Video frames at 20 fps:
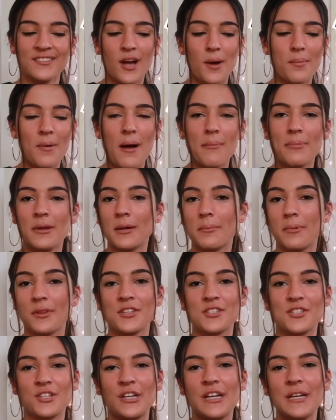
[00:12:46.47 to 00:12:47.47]
I'll pop it up on the
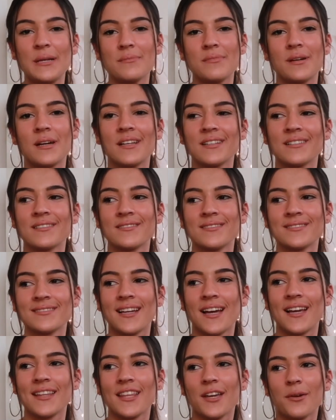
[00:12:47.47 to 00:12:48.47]
screen, but
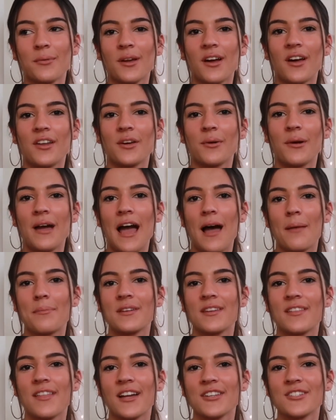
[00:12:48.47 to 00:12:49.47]
I think we all know what happened
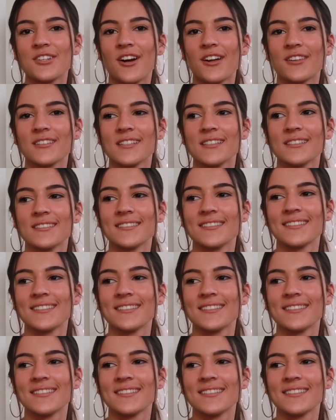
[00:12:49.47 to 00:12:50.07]
to that chocolate.